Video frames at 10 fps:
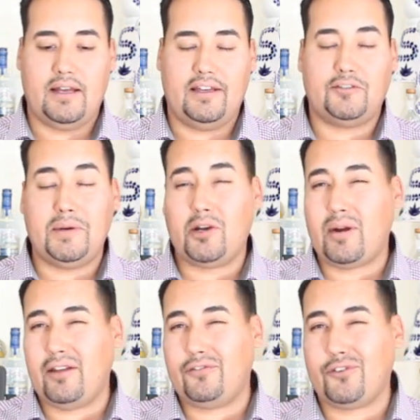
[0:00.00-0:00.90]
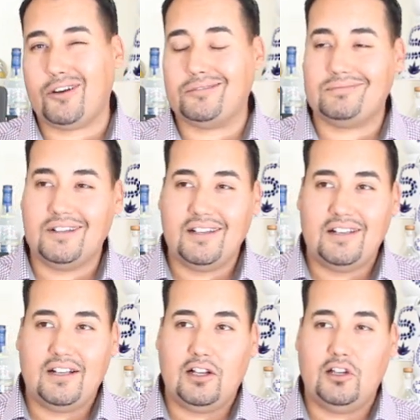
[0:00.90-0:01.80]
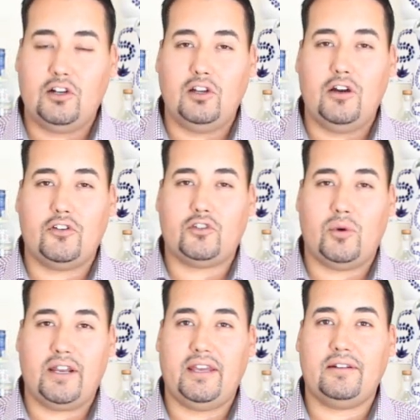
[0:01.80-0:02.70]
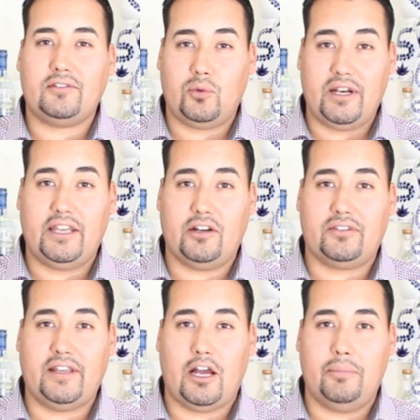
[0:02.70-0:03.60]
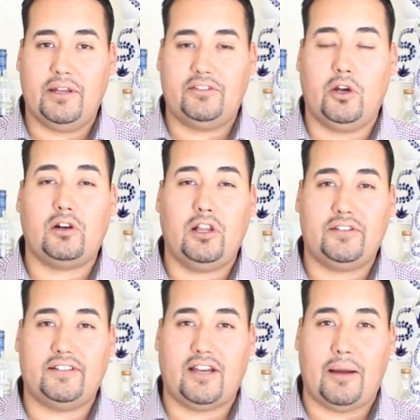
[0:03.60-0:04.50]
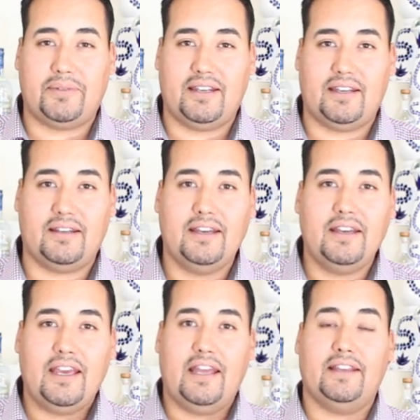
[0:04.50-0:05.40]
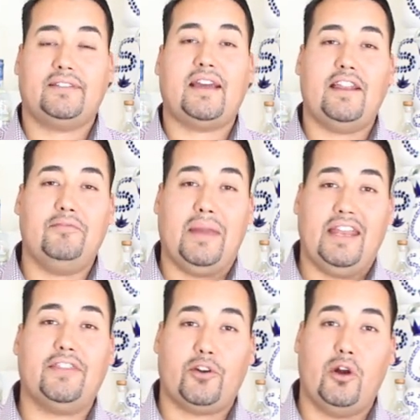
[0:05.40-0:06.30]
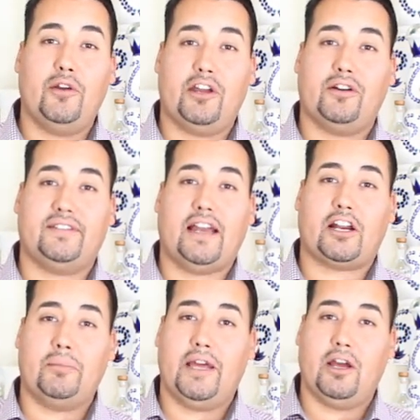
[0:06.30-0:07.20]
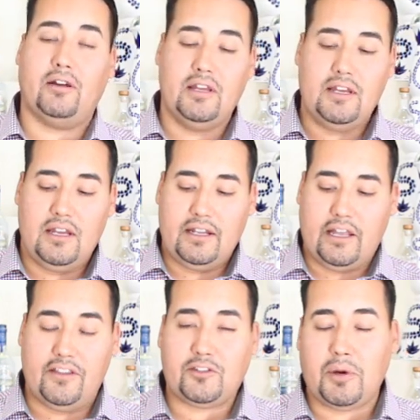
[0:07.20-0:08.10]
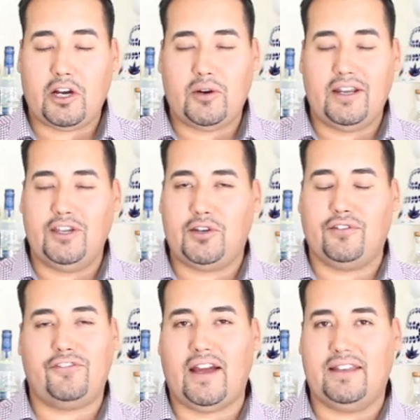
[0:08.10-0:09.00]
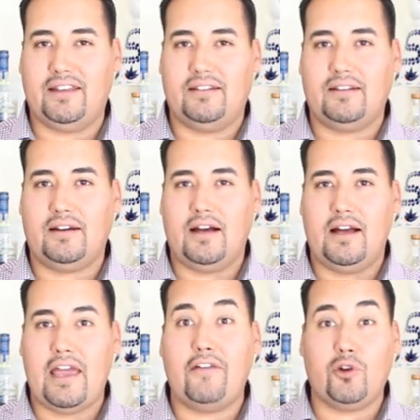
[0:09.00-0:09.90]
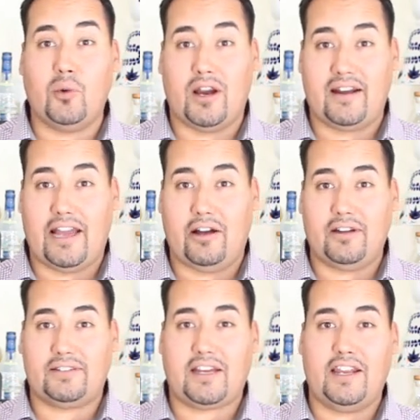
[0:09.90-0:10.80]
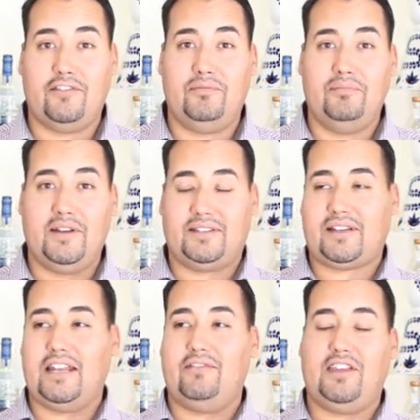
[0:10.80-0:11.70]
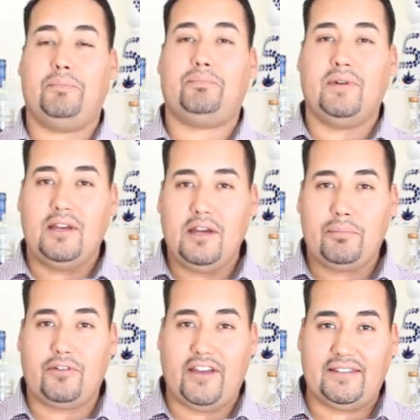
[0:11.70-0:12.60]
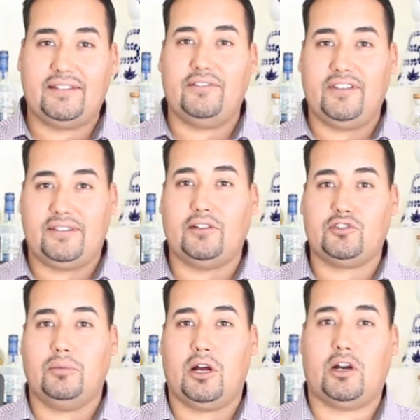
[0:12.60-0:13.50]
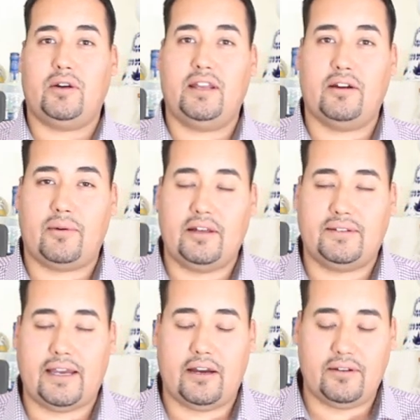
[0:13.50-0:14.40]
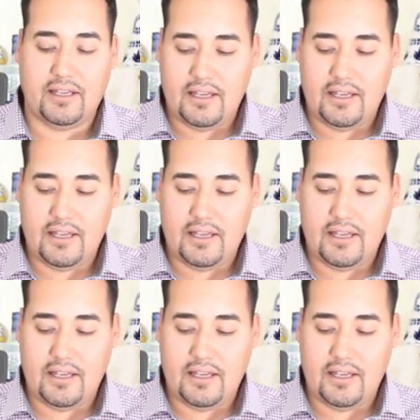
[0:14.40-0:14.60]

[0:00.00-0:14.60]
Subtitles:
It's been around for a little over 20 years now, but Zocalo's adopted it and has kind of made it their own here in Sacramento. Now this margarita, you can find it everywhere now. It's kind of the pervasive, essential margarita around town.